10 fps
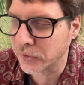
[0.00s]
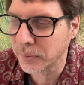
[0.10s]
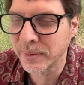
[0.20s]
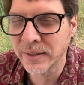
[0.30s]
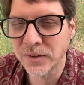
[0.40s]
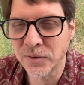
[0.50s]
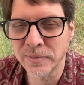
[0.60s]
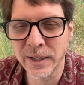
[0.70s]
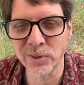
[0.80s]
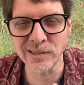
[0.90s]
something that's
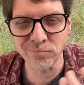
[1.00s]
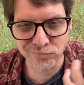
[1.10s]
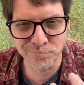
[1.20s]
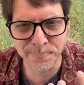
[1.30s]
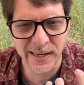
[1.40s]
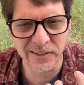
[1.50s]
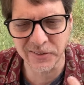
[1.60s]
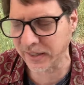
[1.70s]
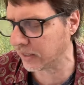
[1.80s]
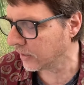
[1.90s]
very
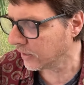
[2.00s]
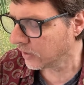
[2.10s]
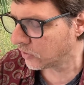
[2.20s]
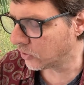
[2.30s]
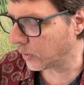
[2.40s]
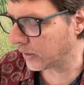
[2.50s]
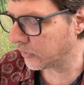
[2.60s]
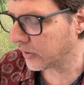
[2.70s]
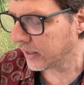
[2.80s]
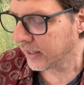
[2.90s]
basic to us.